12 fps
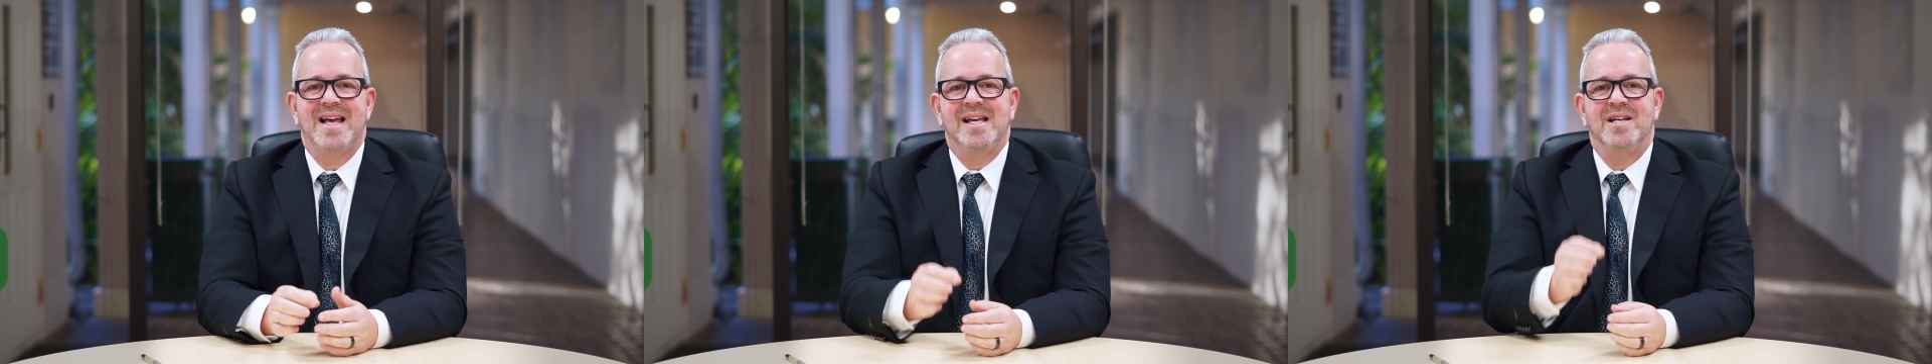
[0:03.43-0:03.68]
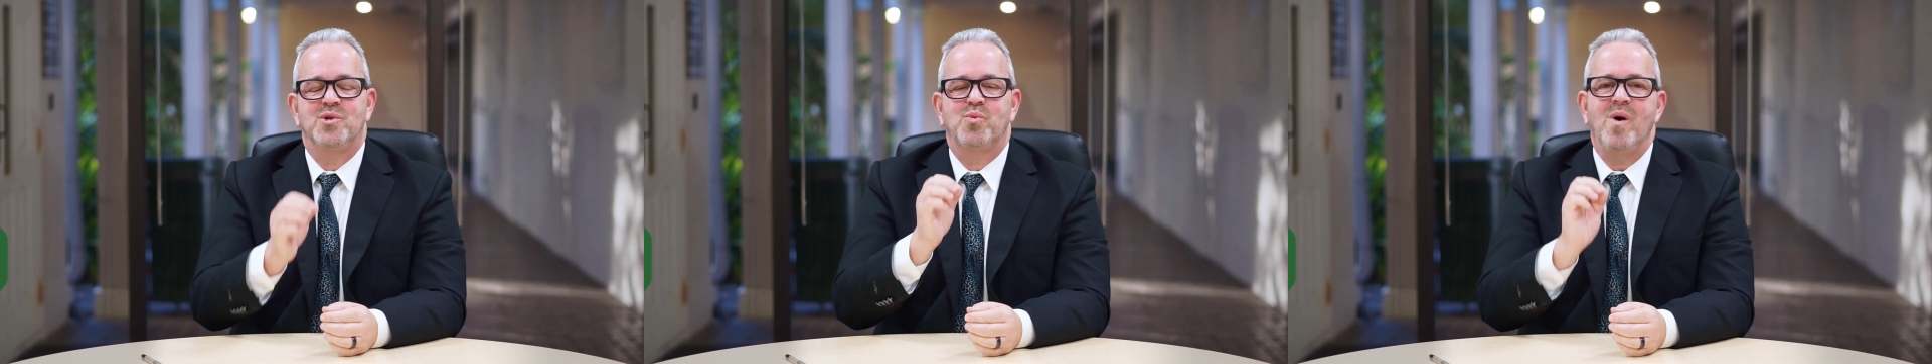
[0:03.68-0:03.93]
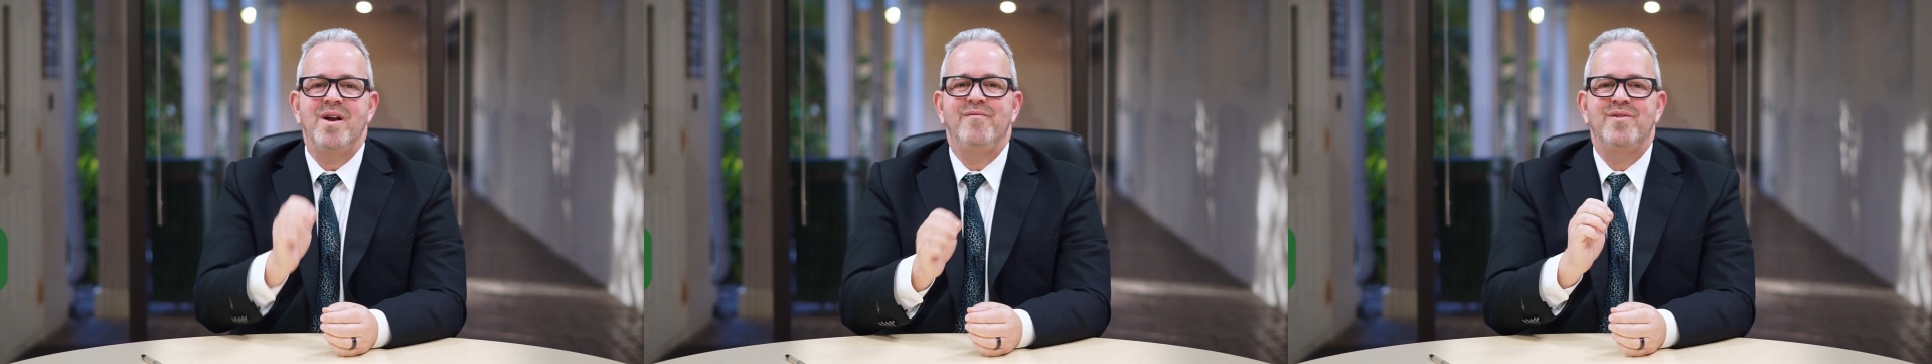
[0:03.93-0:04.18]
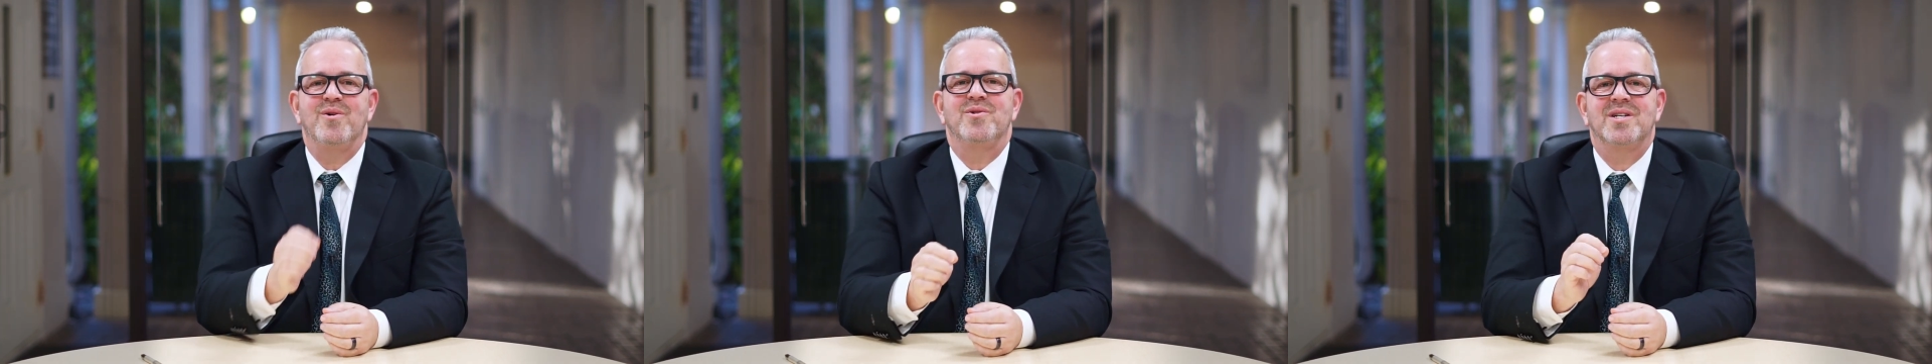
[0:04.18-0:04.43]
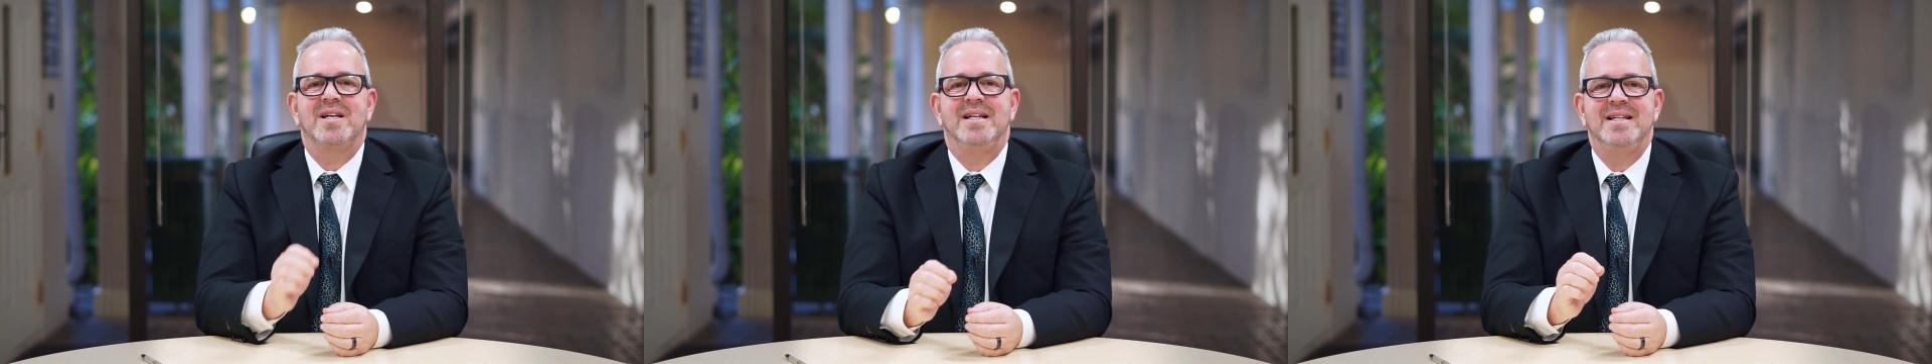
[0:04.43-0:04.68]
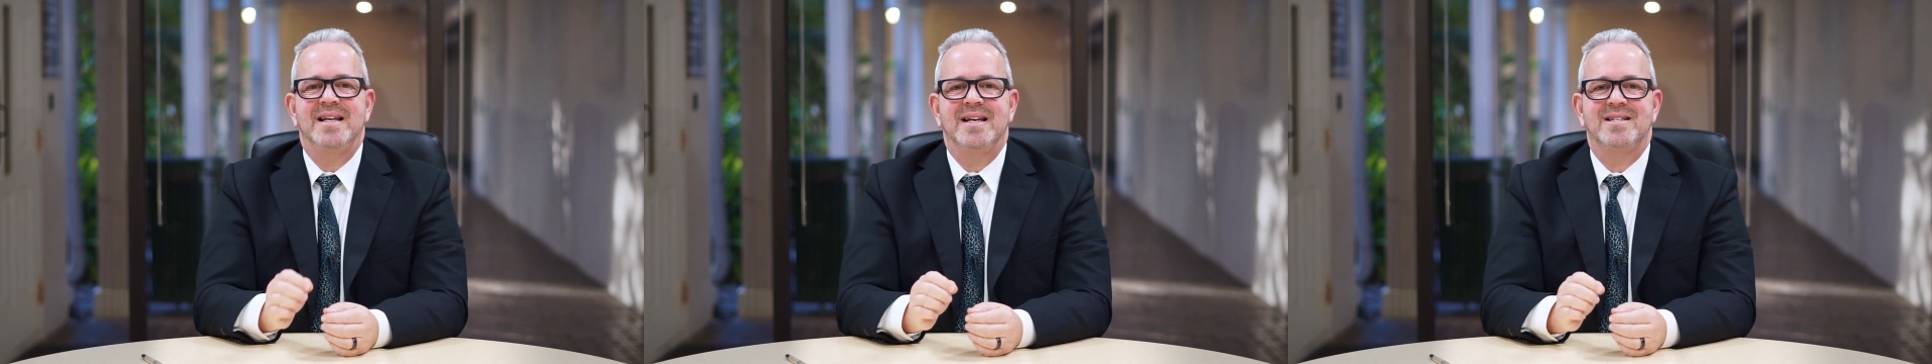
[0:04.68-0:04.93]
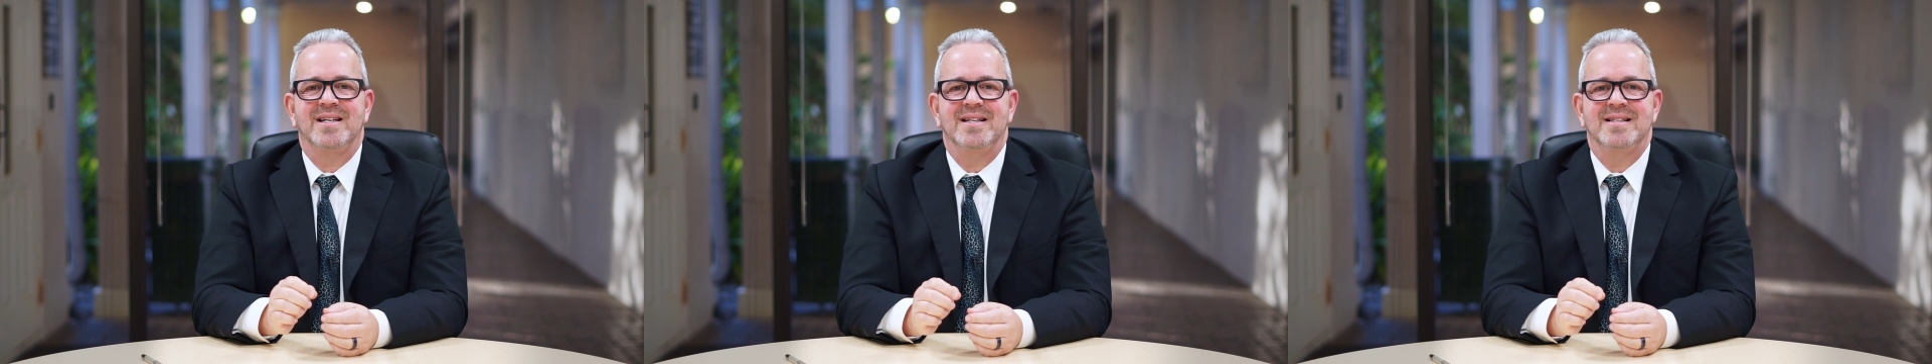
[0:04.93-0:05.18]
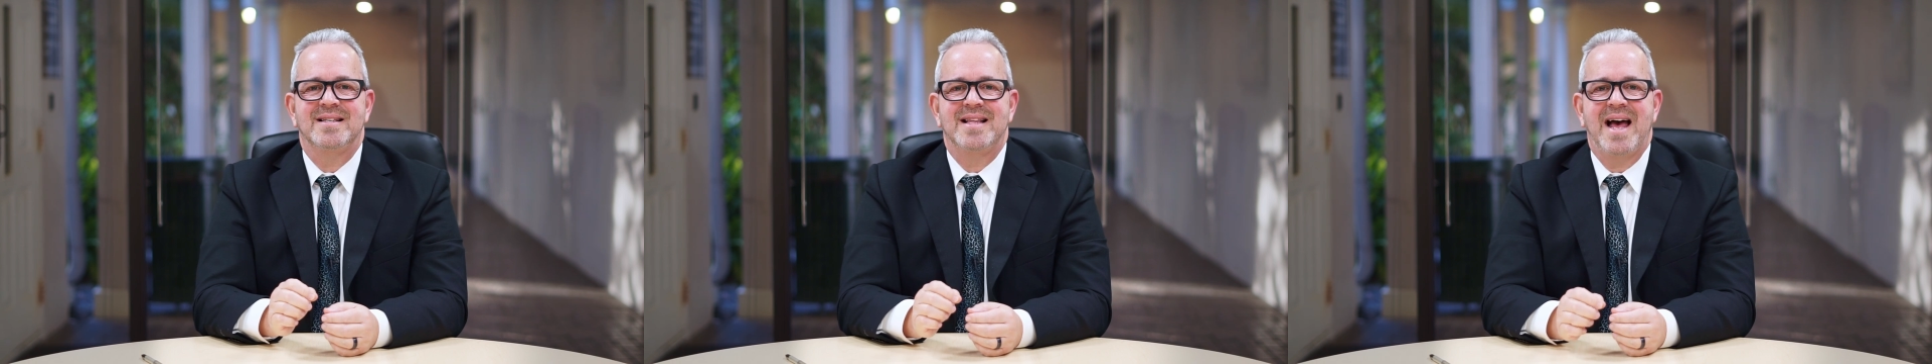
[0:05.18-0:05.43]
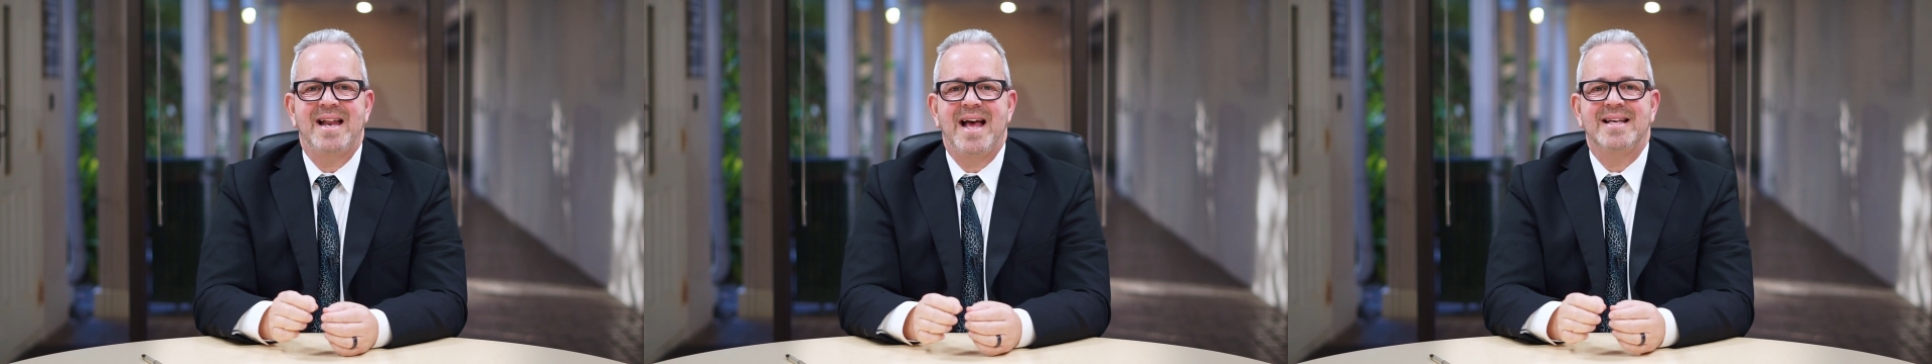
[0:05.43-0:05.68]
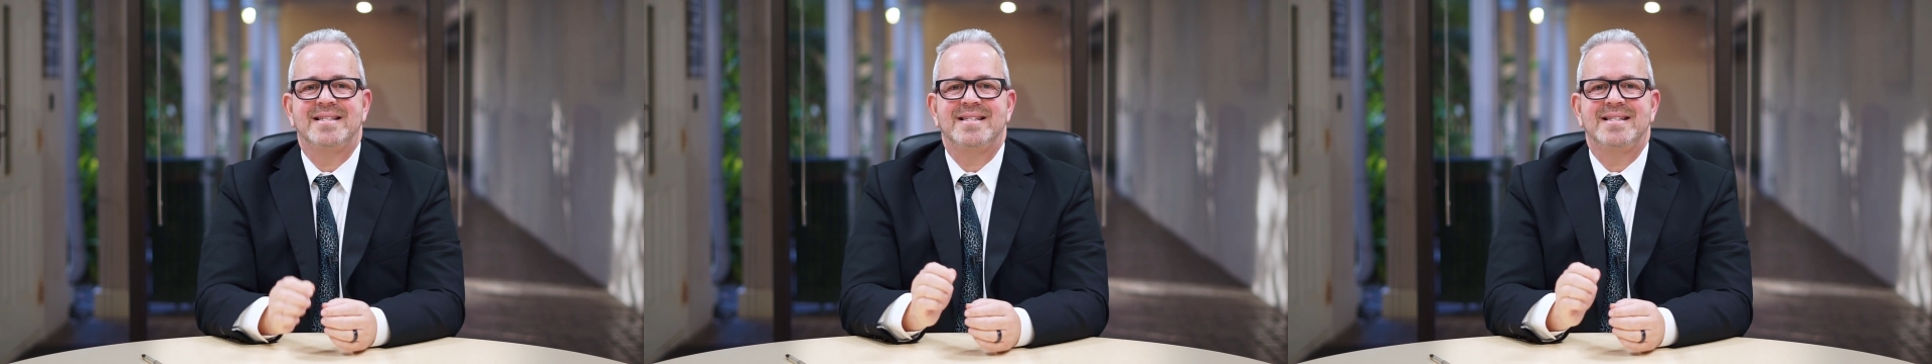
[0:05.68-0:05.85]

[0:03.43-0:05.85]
is one of those conditions that has